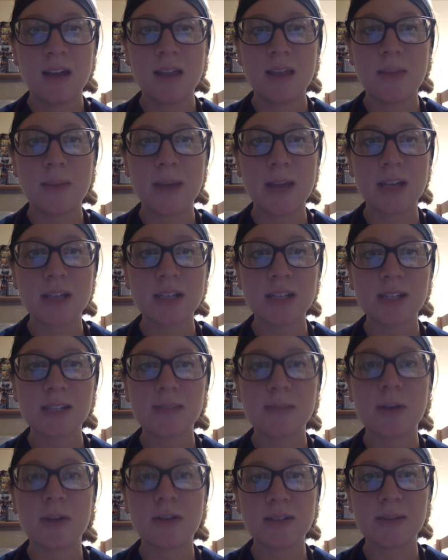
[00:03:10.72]
The patient
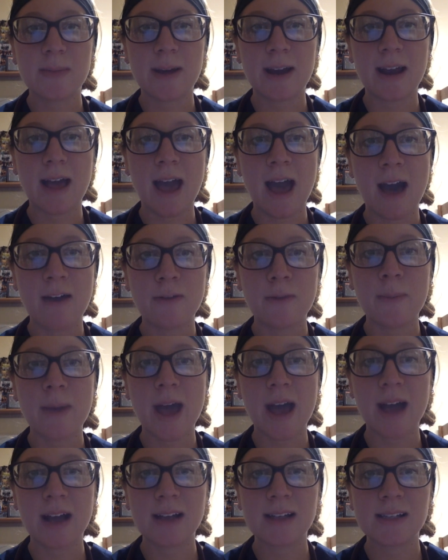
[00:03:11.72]
smoked about a half a
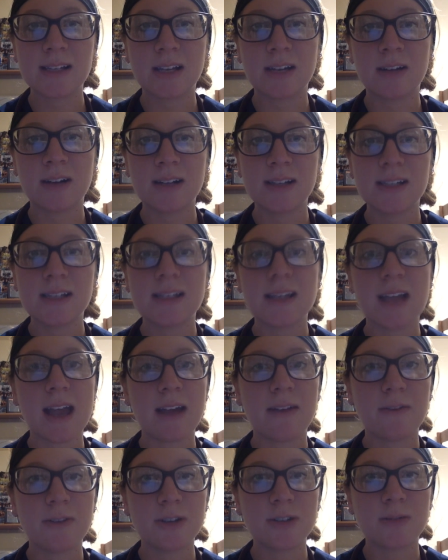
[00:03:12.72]
pack of cigarettes a
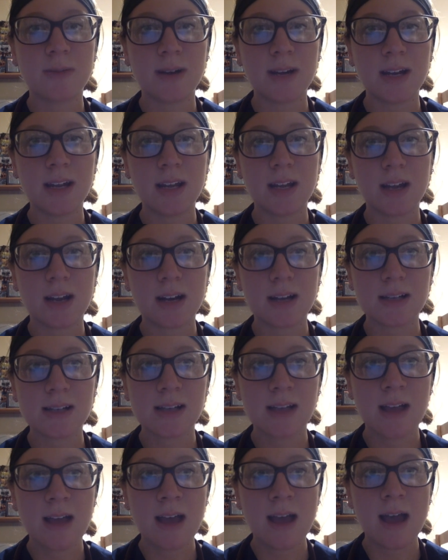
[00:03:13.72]
day for 20 years,
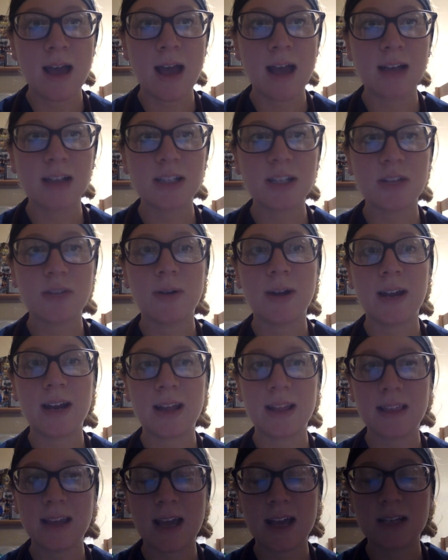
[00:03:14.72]
and she quit
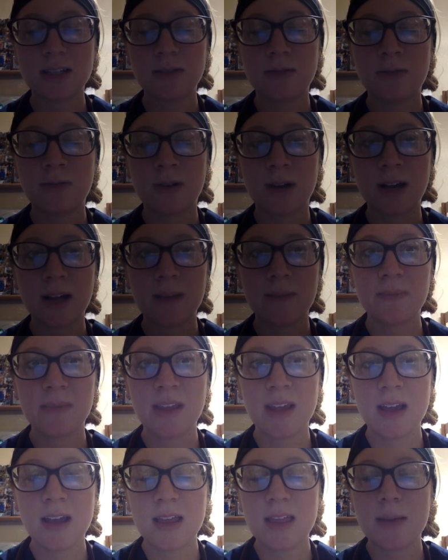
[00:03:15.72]
at the age of 40.
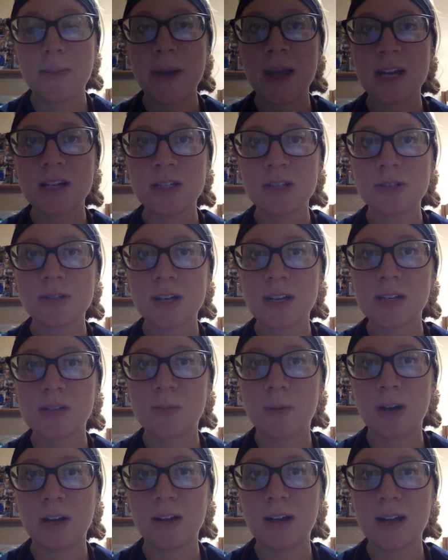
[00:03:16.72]
The patient drinks
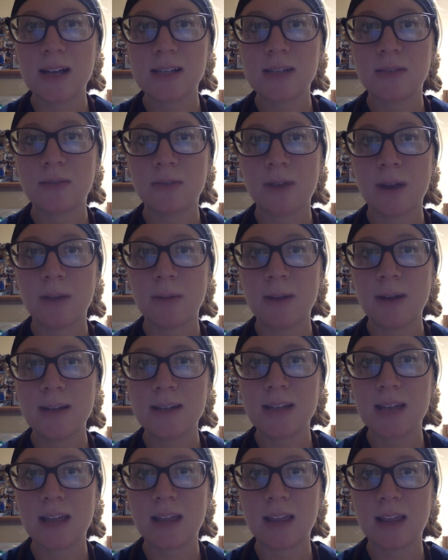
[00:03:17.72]
1 glass of red wine
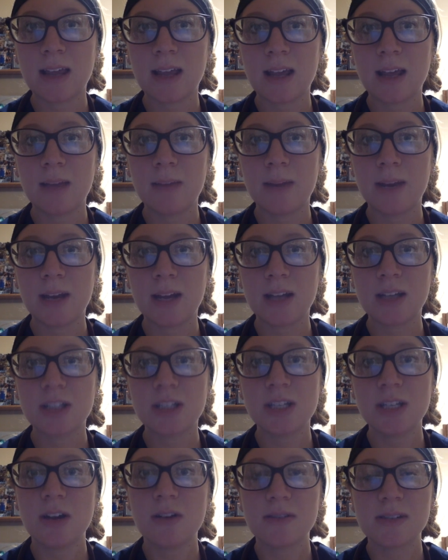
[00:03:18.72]
daily, admitting
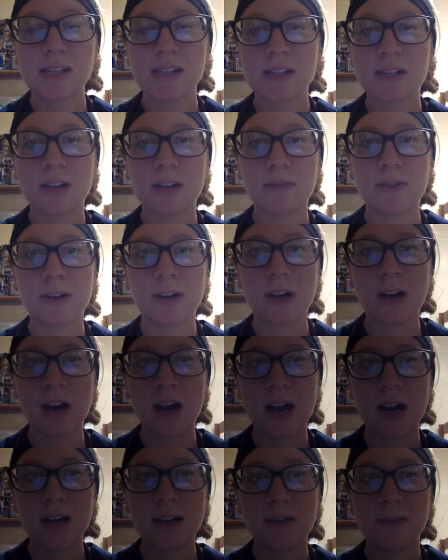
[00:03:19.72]
she knows it's good for her
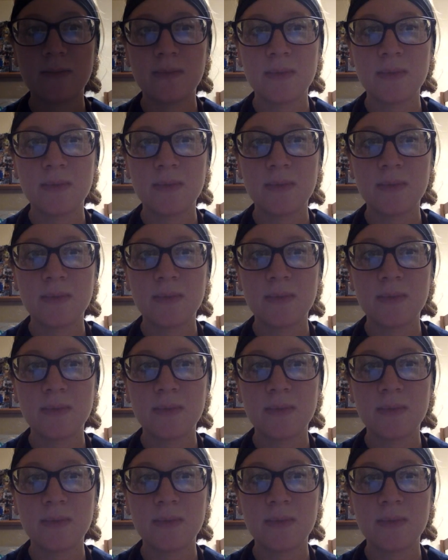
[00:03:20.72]
heart.